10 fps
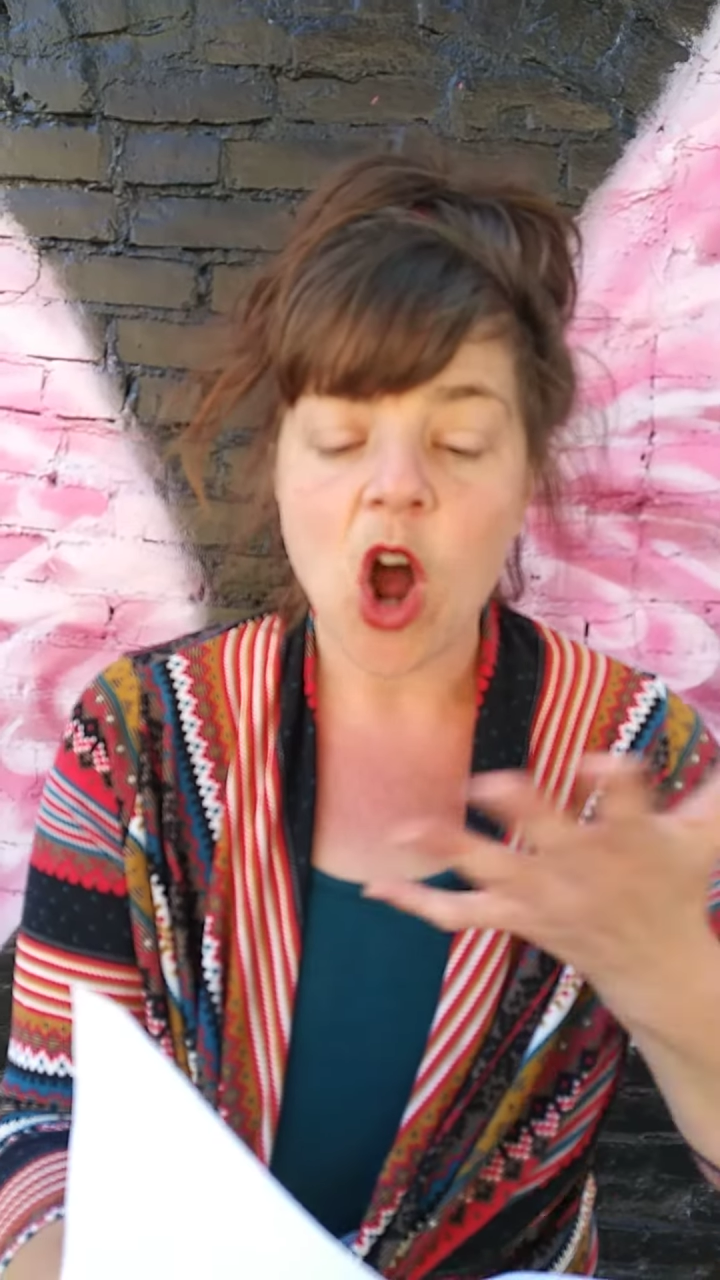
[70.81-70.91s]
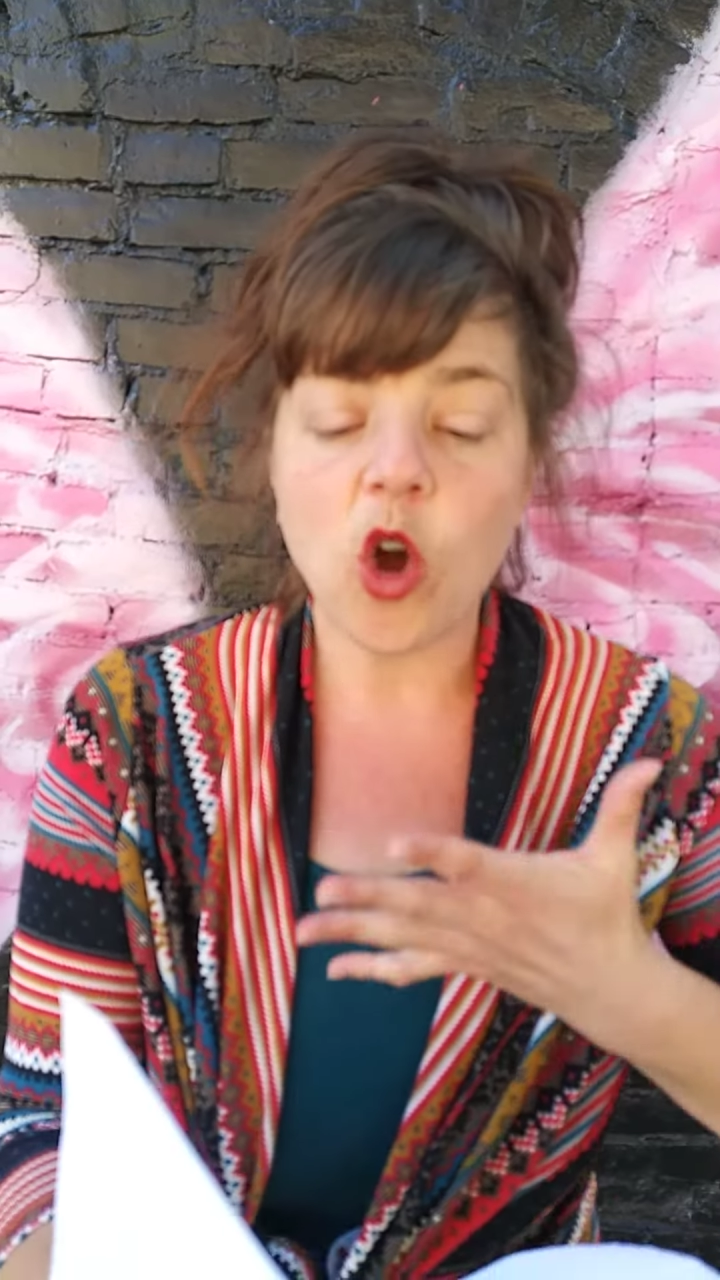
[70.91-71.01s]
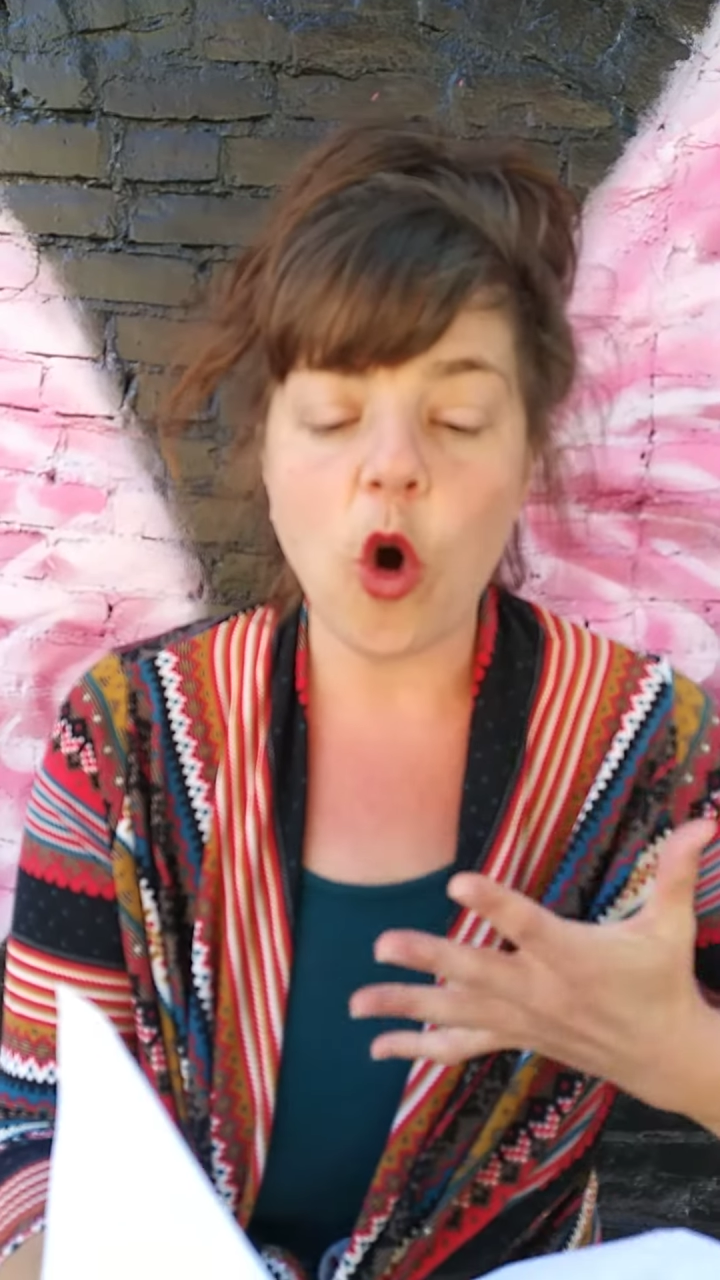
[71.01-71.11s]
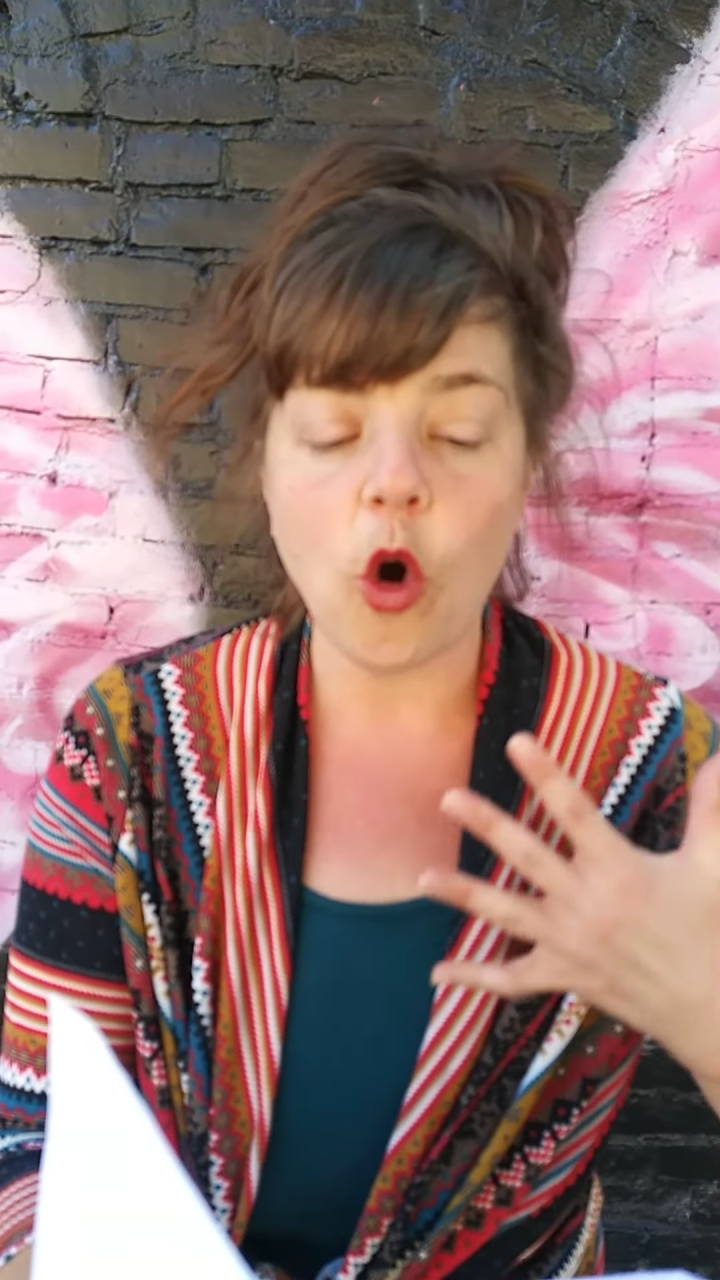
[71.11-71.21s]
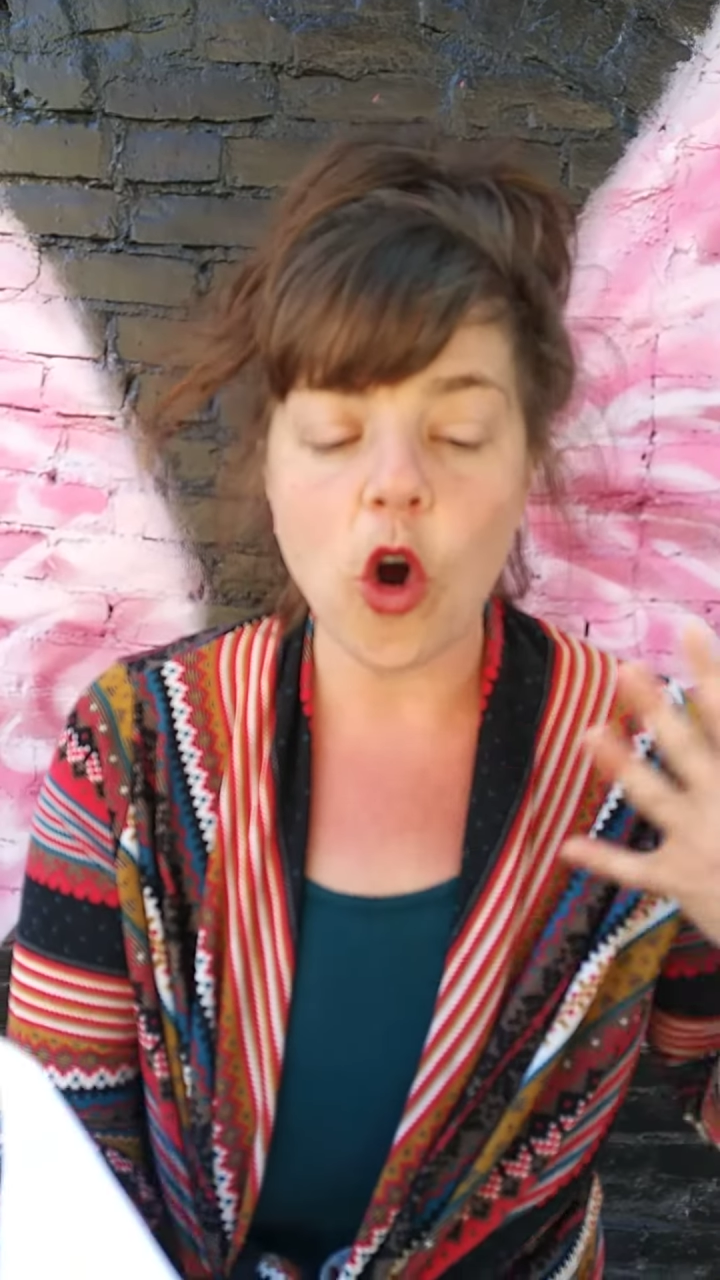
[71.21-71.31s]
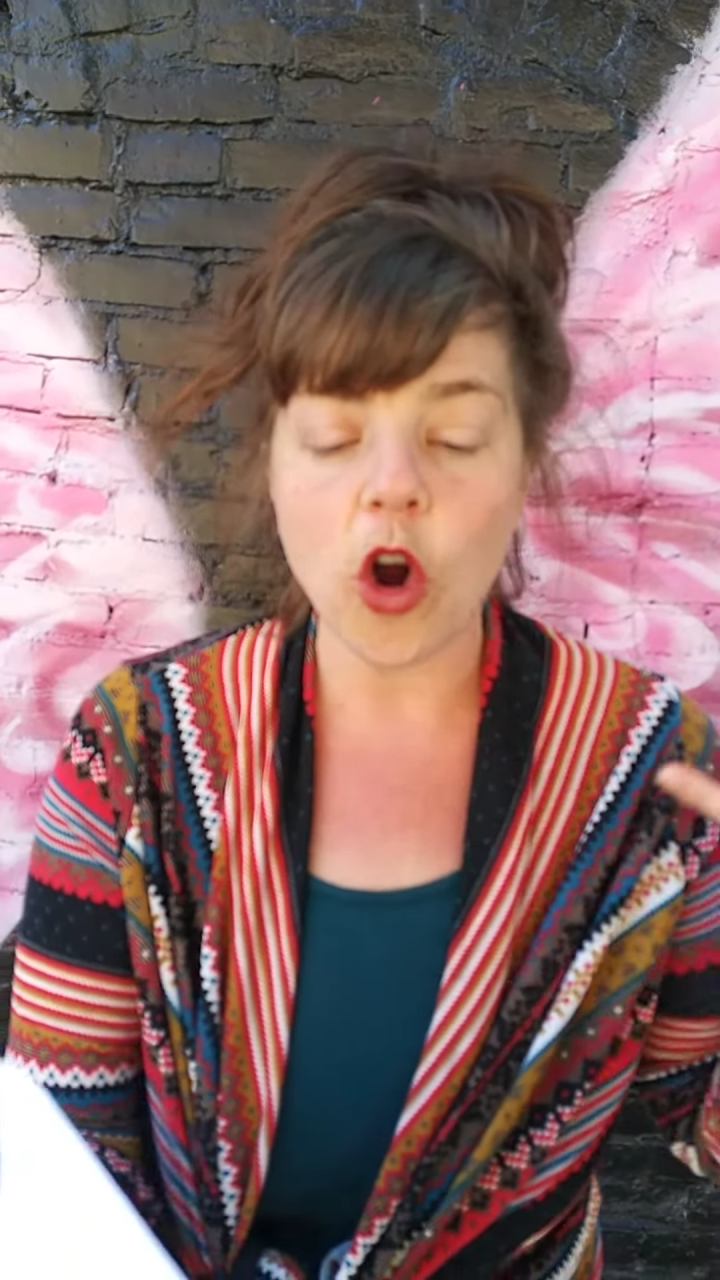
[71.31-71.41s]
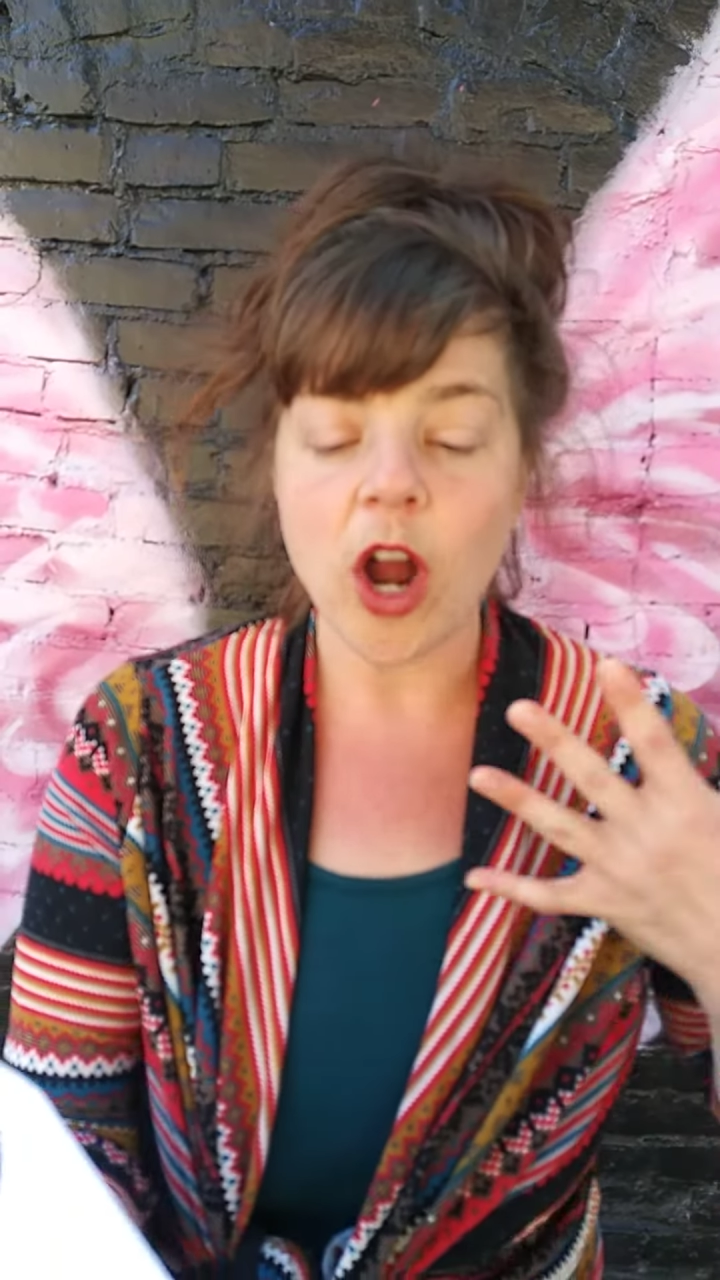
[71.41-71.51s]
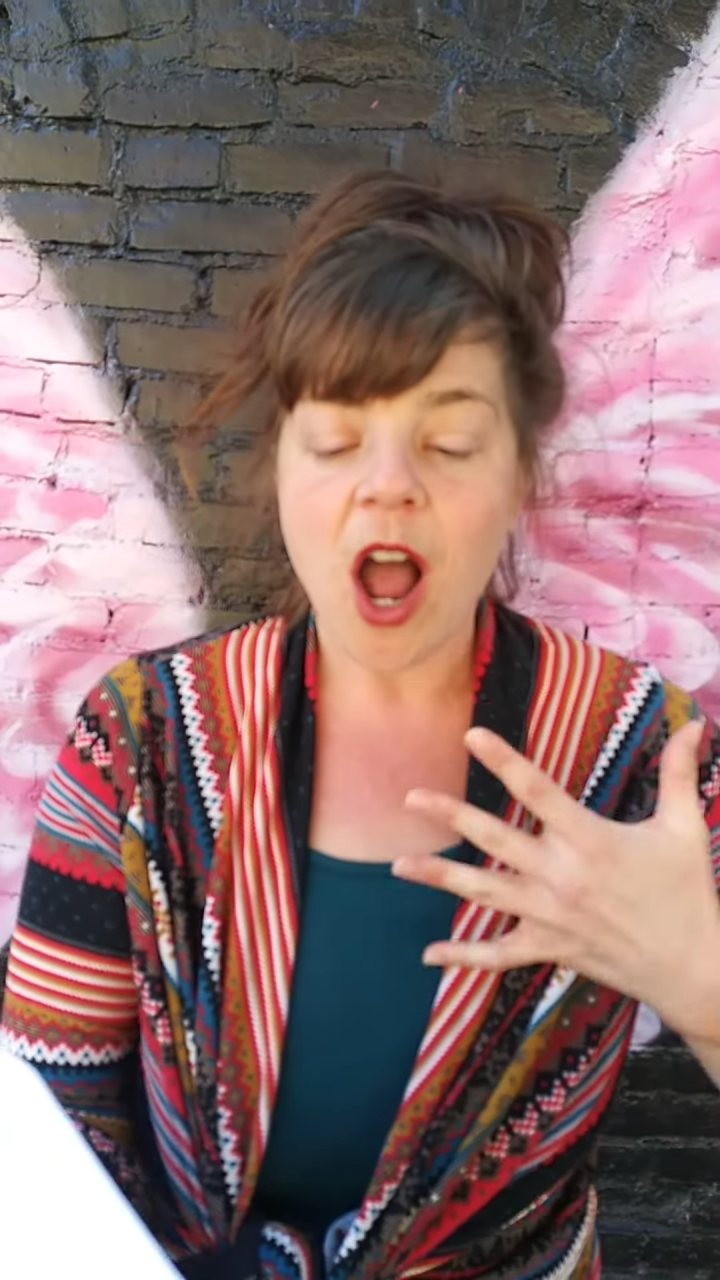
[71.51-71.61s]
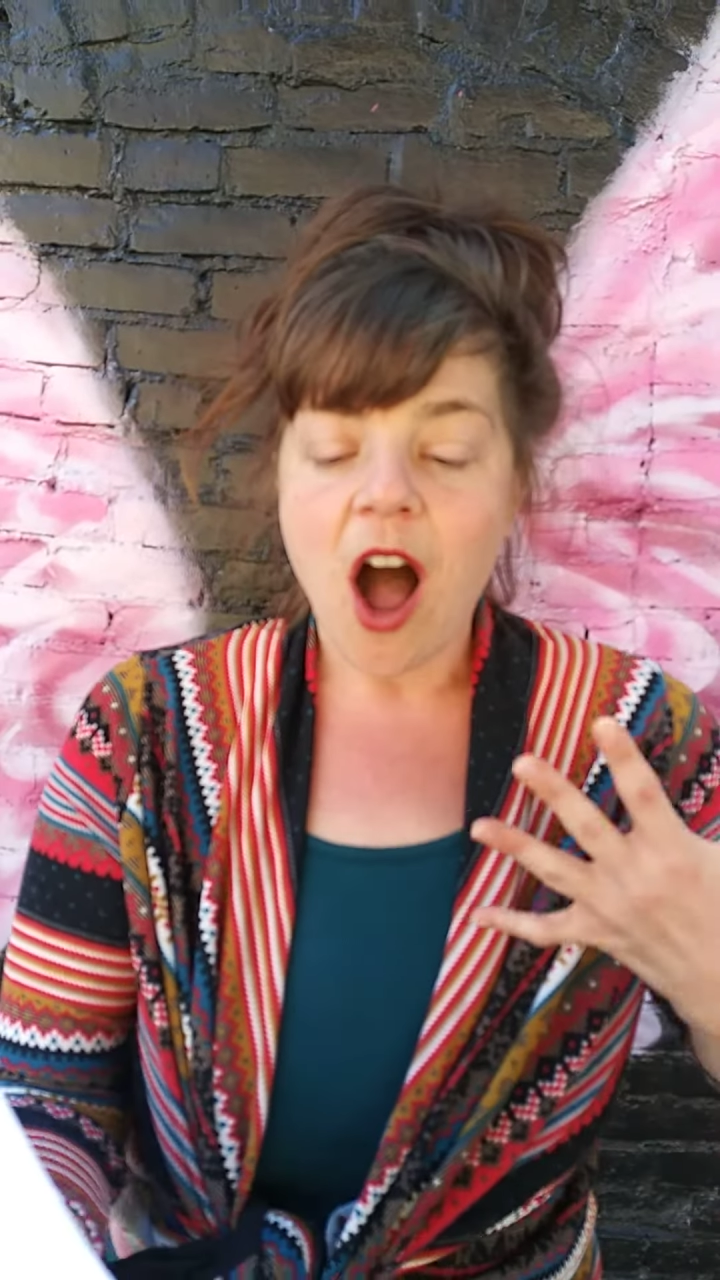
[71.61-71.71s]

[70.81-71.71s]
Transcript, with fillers: core